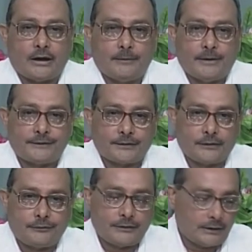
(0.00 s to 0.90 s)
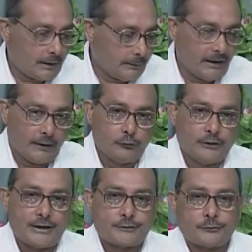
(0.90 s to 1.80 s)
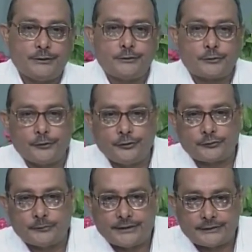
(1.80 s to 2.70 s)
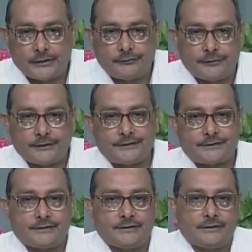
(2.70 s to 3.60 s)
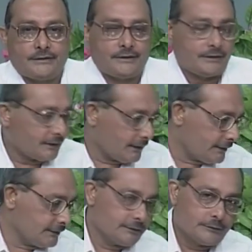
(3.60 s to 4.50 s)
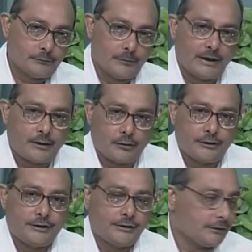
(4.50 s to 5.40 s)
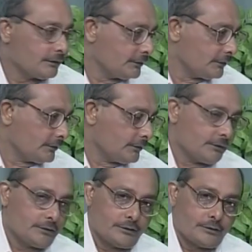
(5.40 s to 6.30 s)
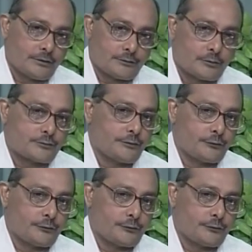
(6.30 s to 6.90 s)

I myself, uh, I mean I would like to introduce myself first and uh, my colleague Dr.